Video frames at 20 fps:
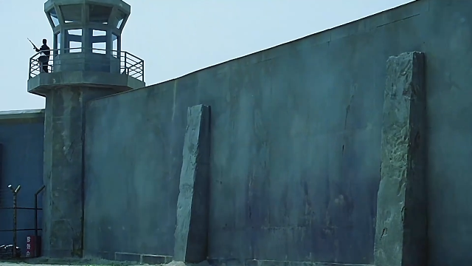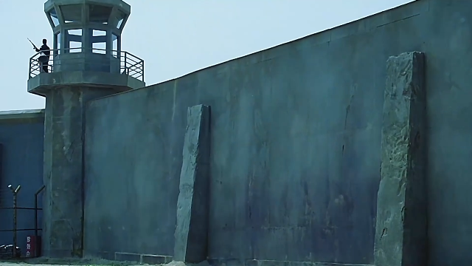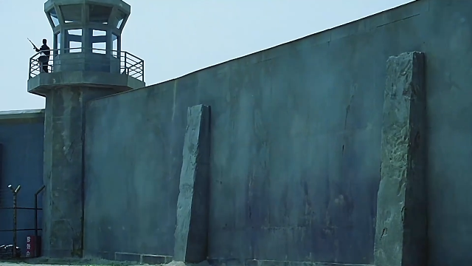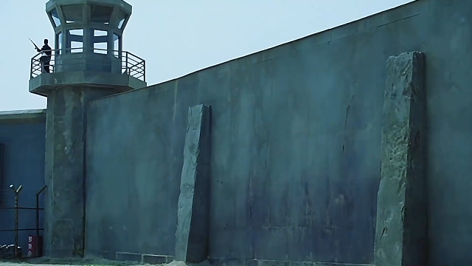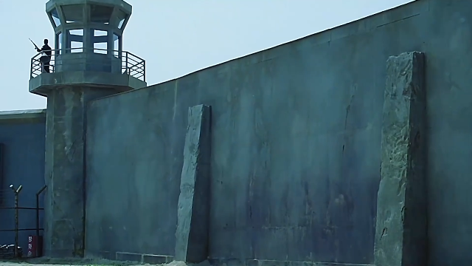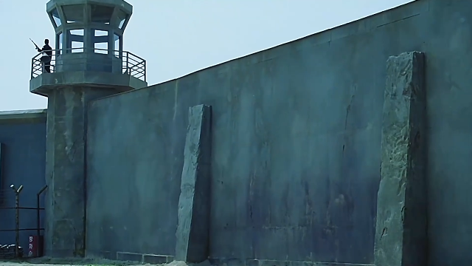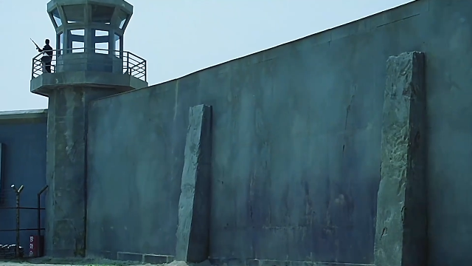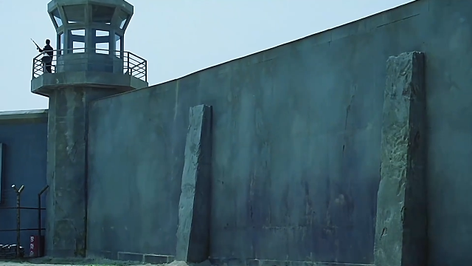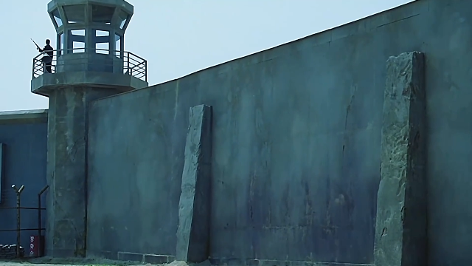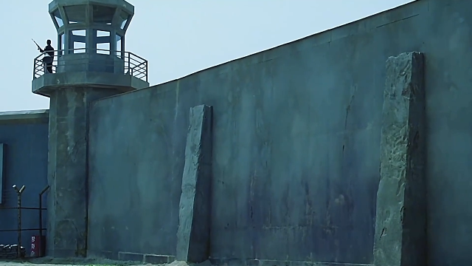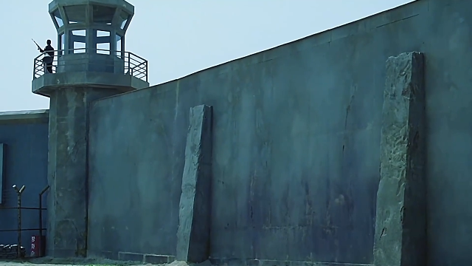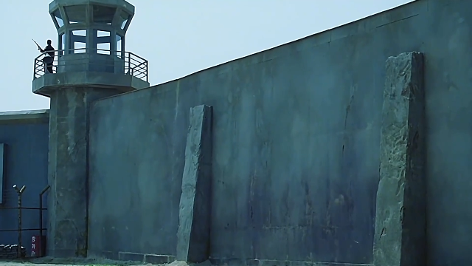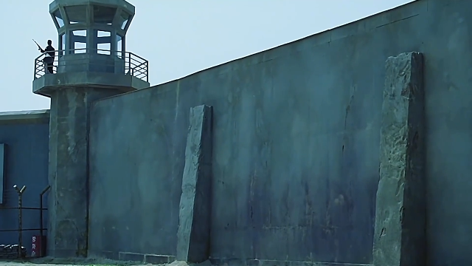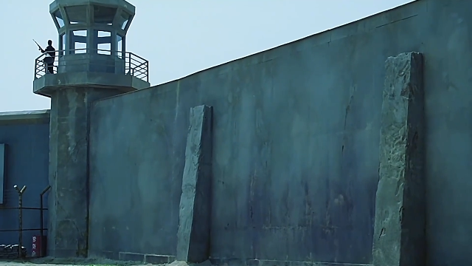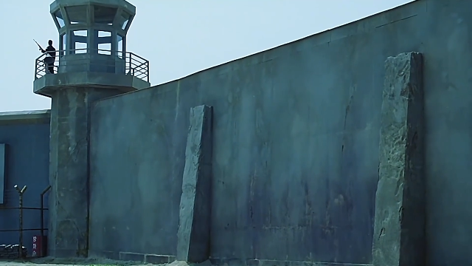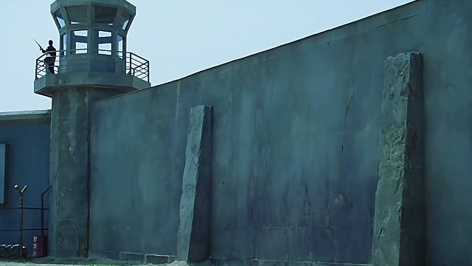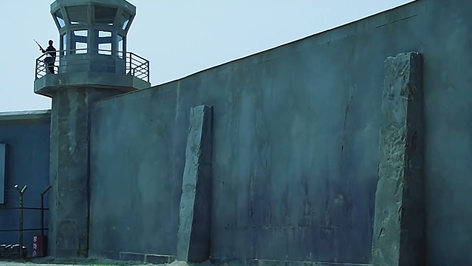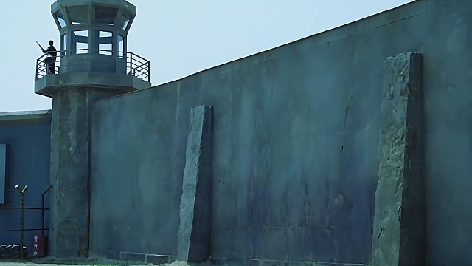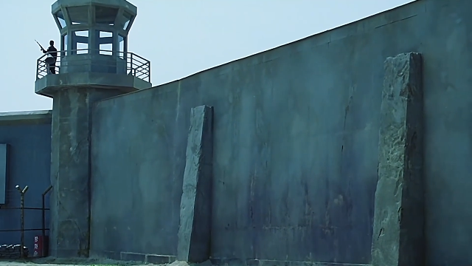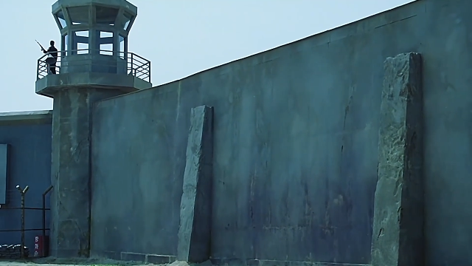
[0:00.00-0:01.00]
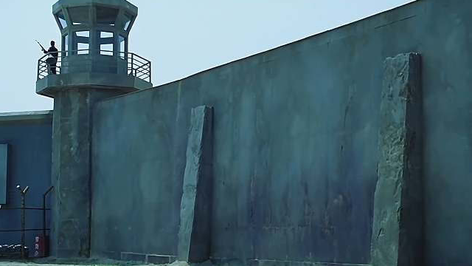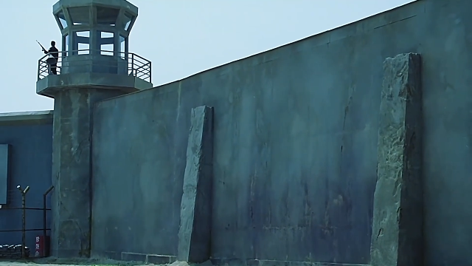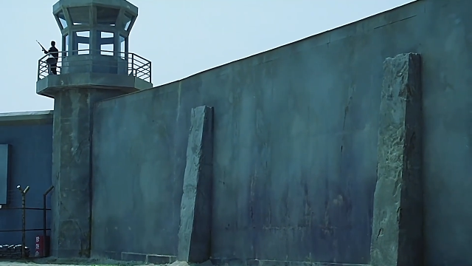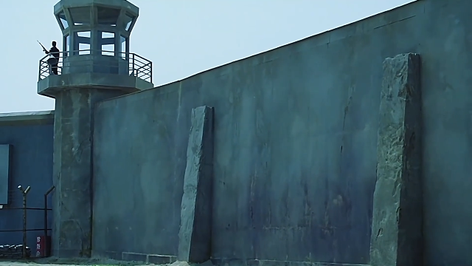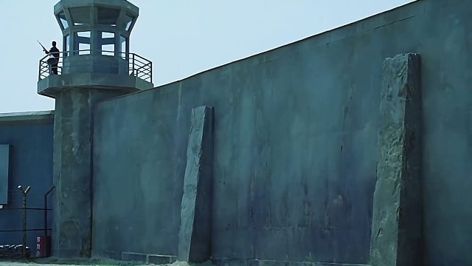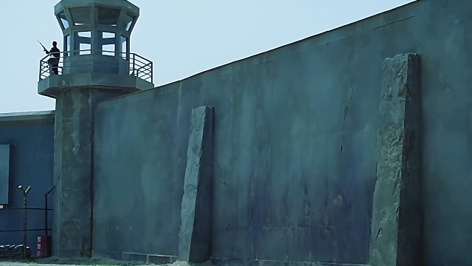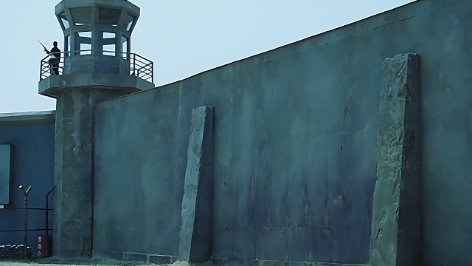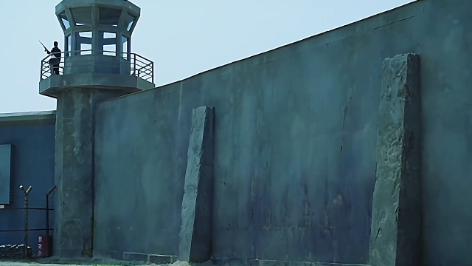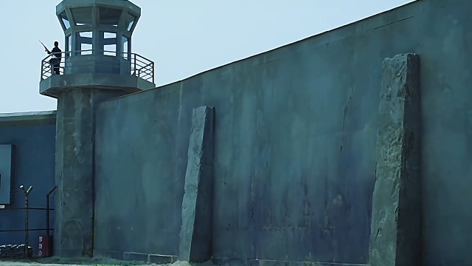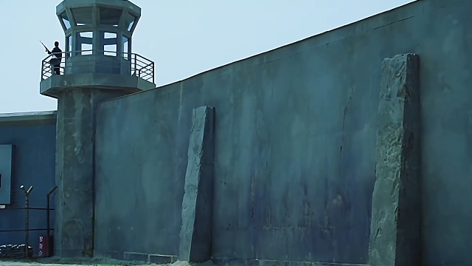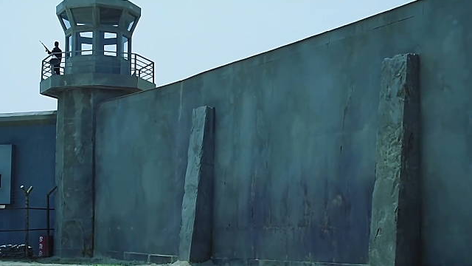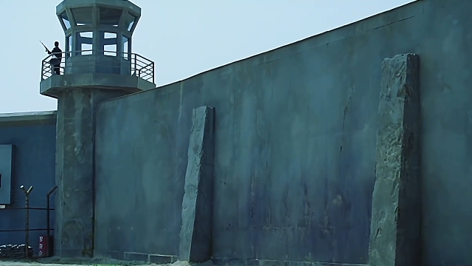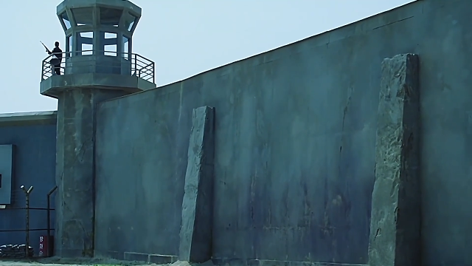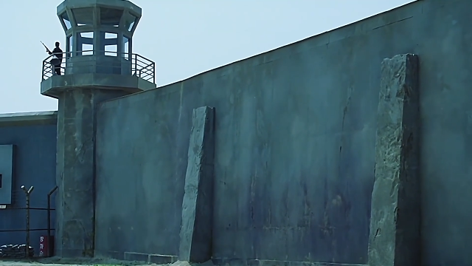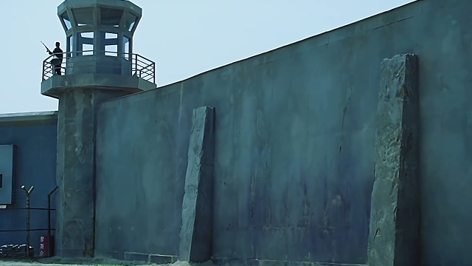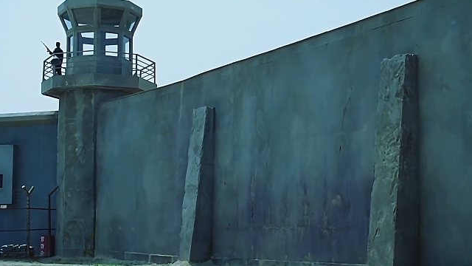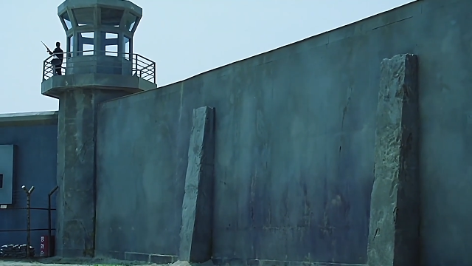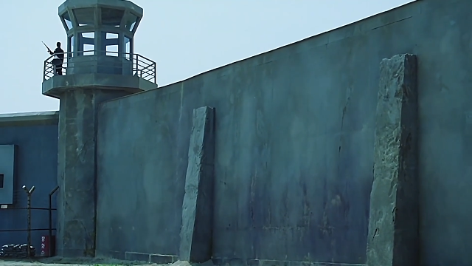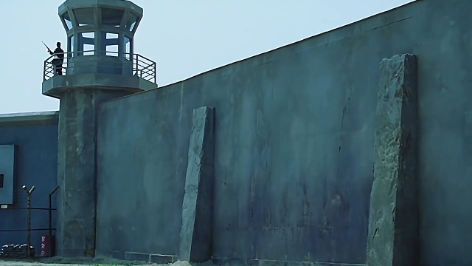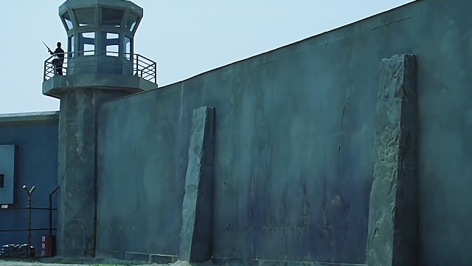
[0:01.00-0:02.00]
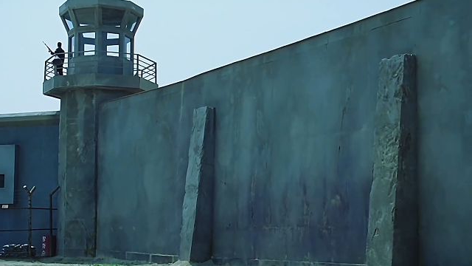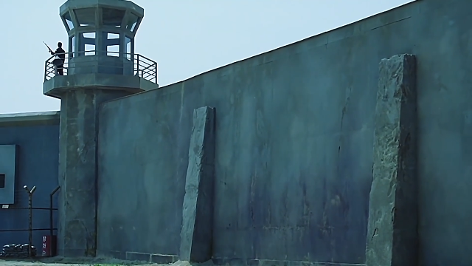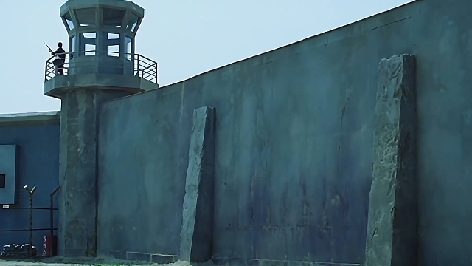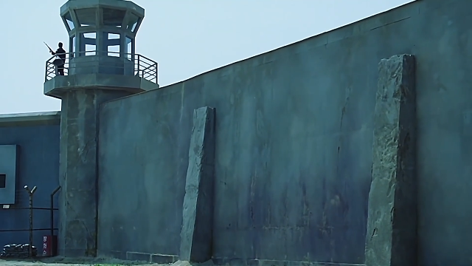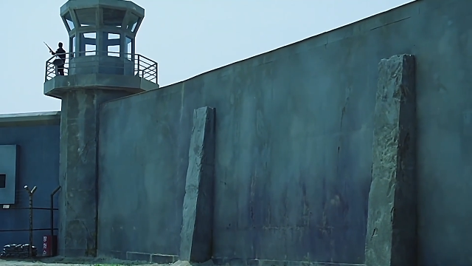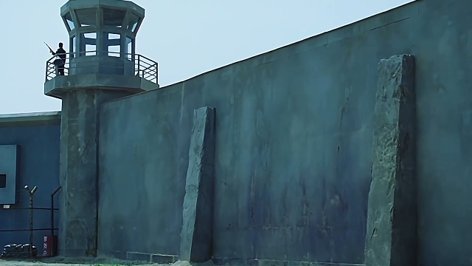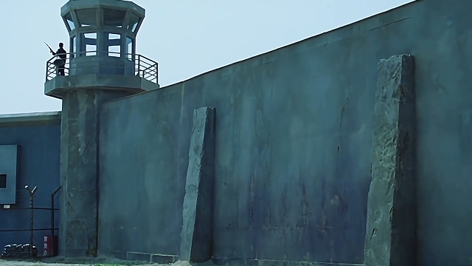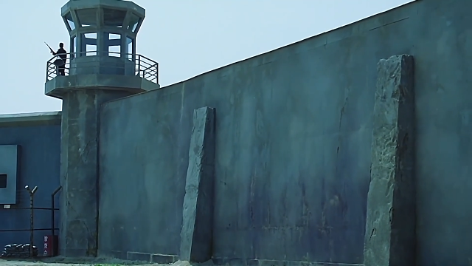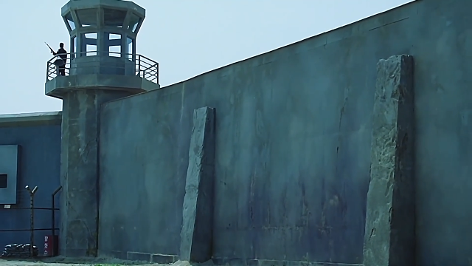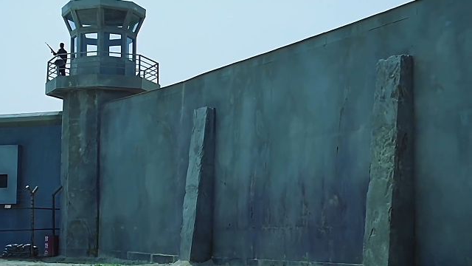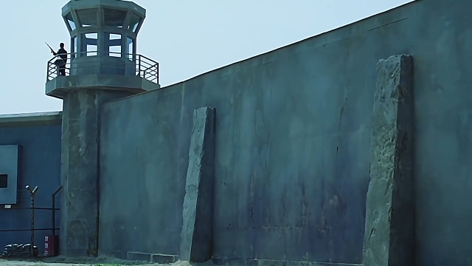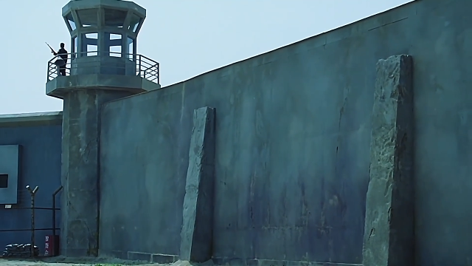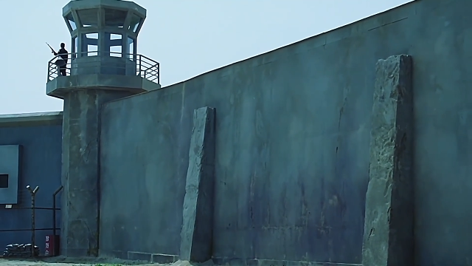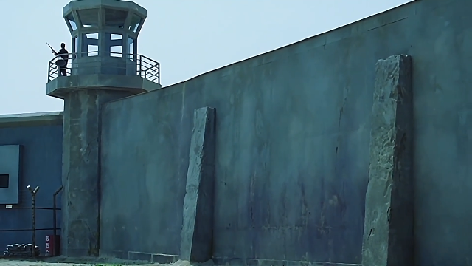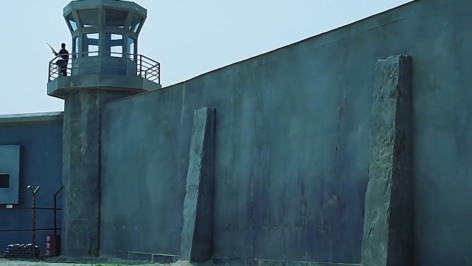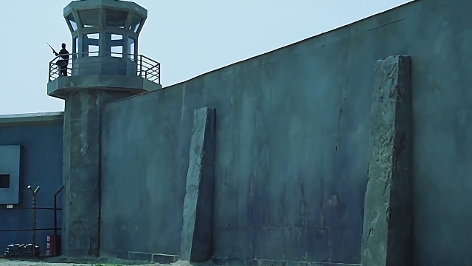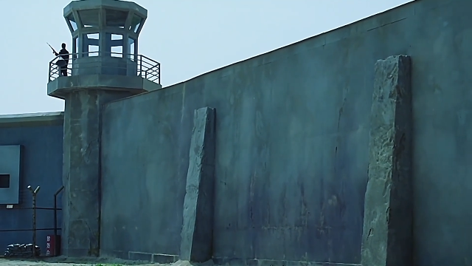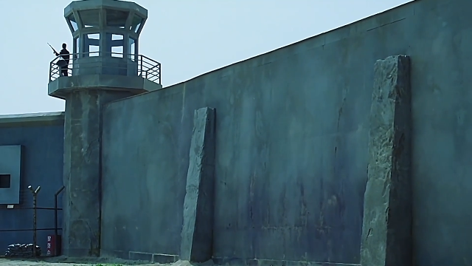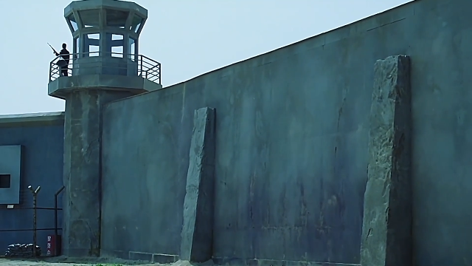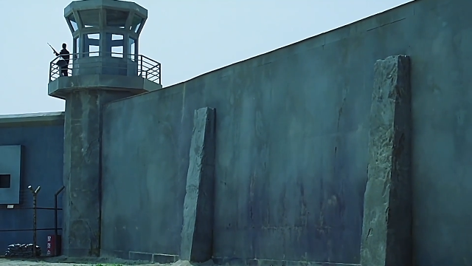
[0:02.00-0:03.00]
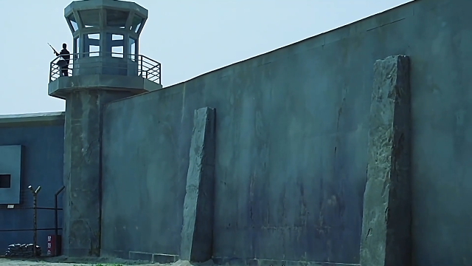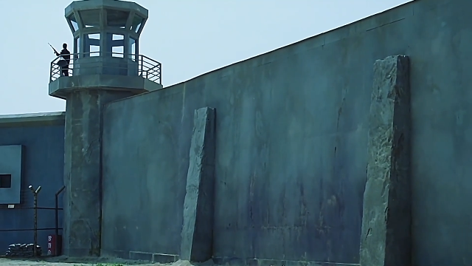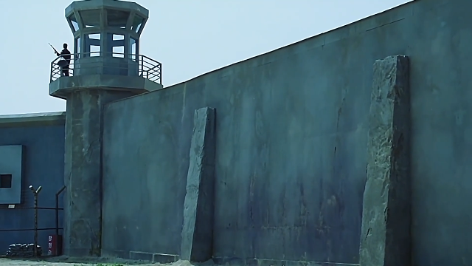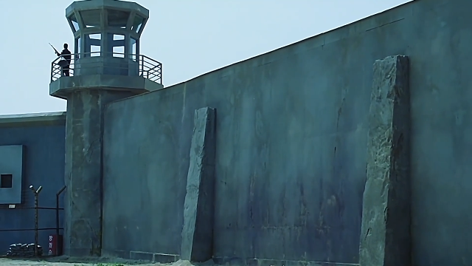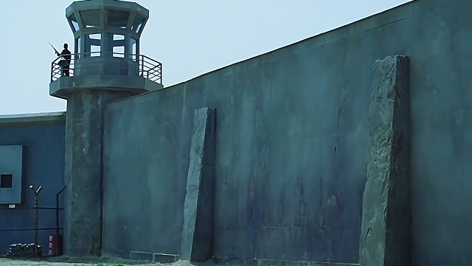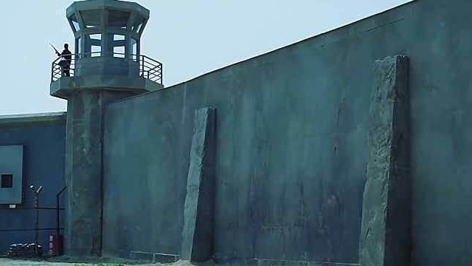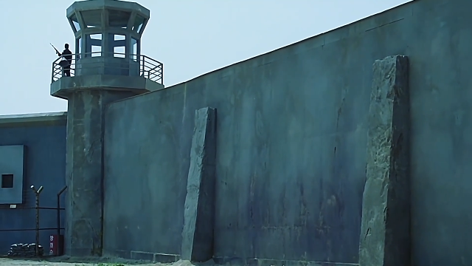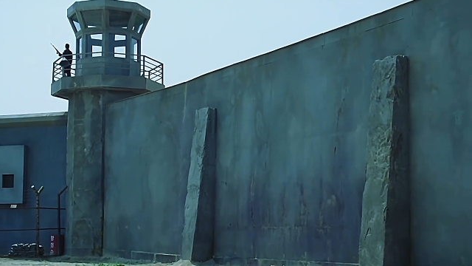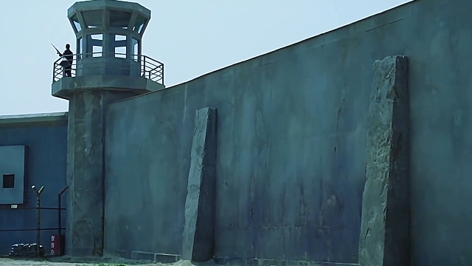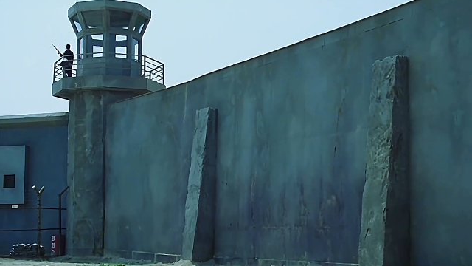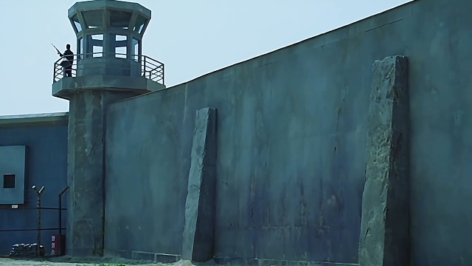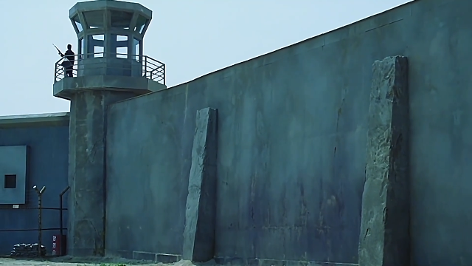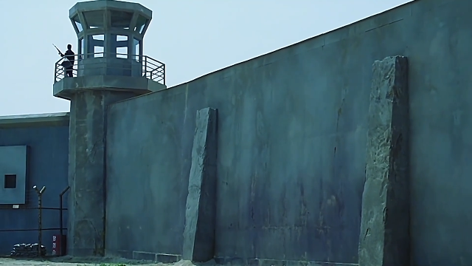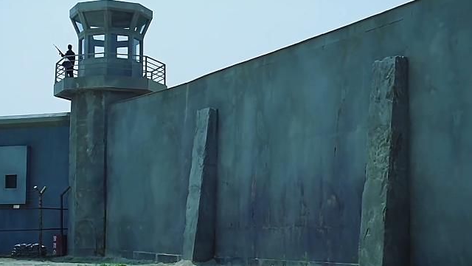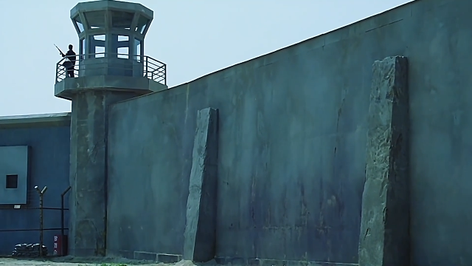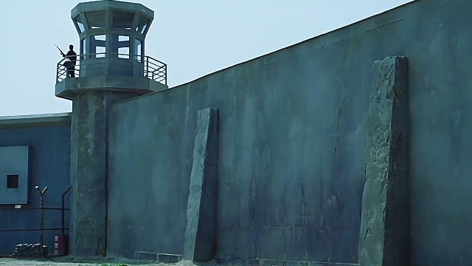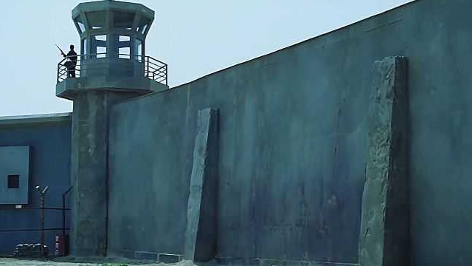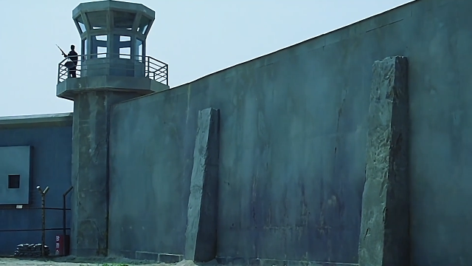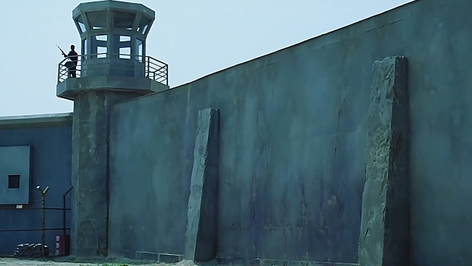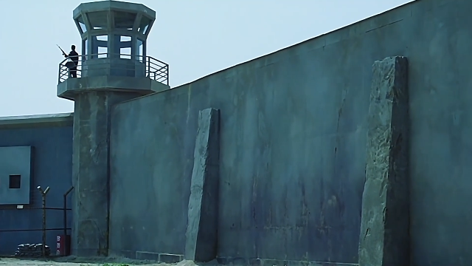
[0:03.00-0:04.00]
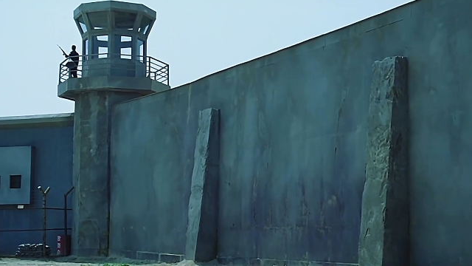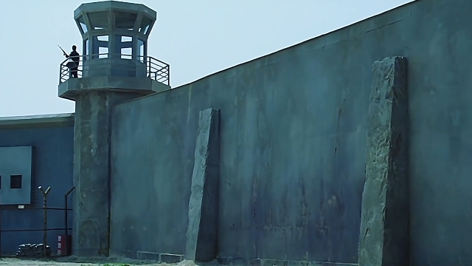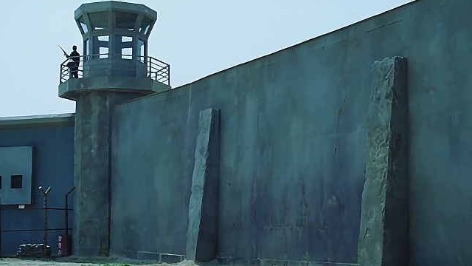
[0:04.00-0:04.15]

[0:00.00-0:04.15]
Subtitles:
Nobody's mouth can be seen.